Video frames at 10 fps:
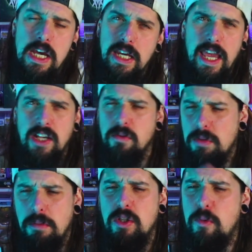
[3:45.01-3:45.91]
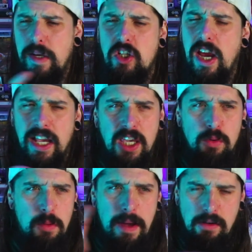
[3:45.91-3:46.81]
Yeah, sometimes it's a bit janky
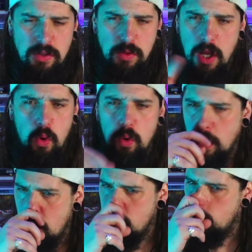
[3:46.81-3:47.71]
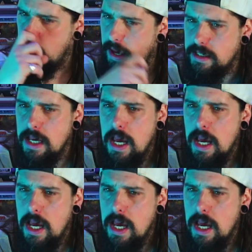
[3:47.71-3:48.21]
with the mouse. It was like all over the place.